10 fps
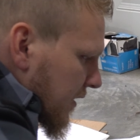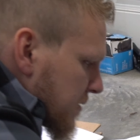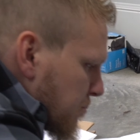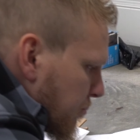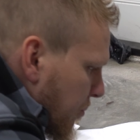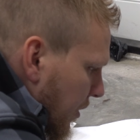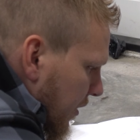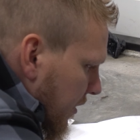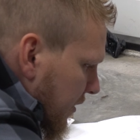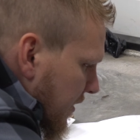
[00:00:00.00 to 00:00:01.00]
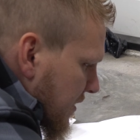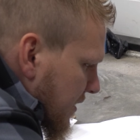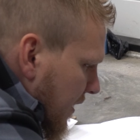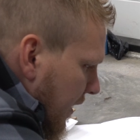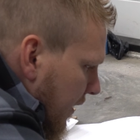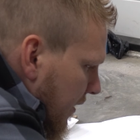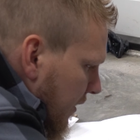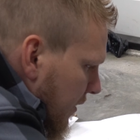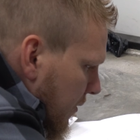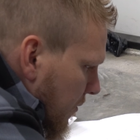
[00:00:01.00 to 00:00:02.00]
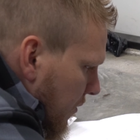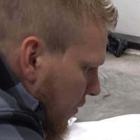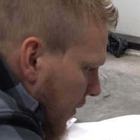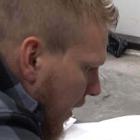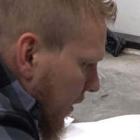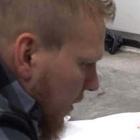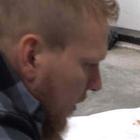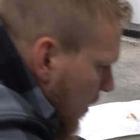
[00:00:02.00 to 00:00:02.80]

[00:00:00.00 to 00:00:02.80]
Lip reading: let's burn this thread.